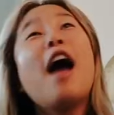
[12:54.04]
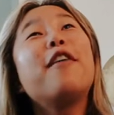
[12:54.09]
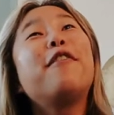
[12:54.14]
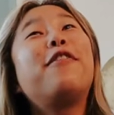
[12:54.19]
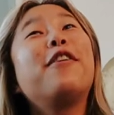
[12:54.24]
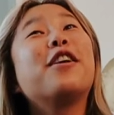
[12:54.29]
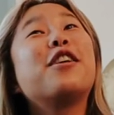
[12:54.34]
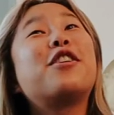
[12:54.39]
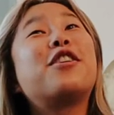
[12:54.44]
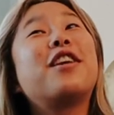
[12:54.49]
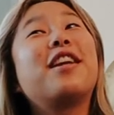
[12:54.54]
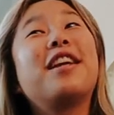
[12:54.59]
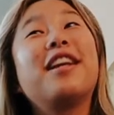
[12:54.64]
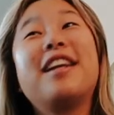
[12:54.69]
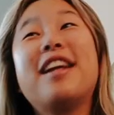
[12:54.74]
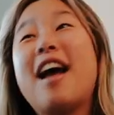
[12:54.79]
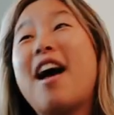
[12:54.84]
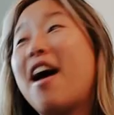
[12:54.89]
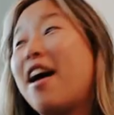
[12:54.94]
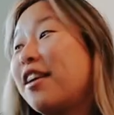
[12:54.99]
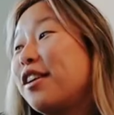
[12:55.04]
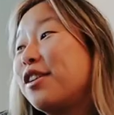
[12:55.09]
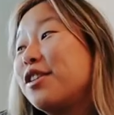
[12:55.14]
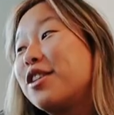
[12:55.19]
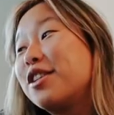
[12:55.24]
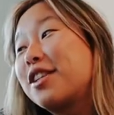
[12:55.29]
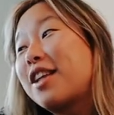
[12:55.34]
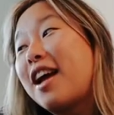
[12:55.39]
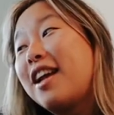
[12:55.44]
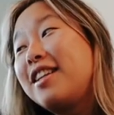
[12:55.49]
I feel shitty now. You
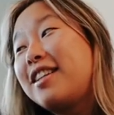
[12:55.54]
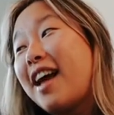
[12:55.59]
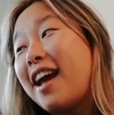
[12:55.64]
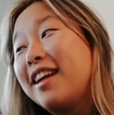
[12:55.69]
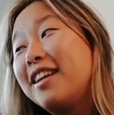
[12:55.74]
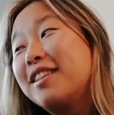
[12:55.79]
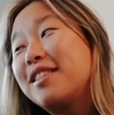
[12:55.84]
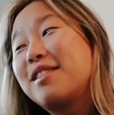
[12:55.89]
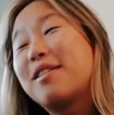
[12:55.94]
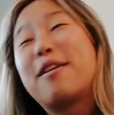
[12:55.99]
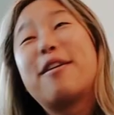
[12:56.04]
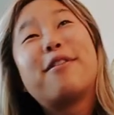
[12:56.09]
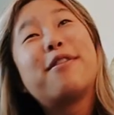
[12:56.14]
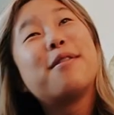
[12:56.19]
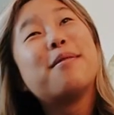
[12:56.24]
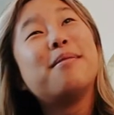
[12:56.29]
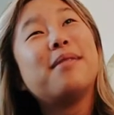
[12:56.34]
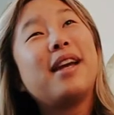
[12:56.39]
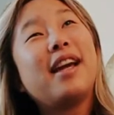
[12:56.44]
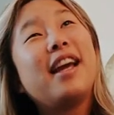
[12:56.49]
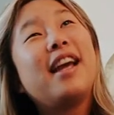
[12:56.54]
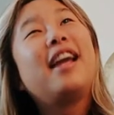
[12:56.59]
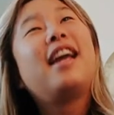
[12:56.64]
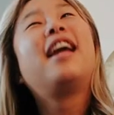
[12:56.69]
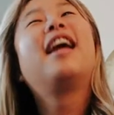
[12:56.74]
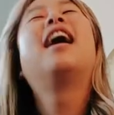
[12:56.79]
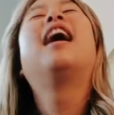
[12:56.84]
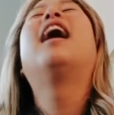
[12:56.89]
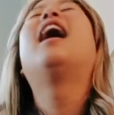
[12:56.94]
just got a dinosaur for me.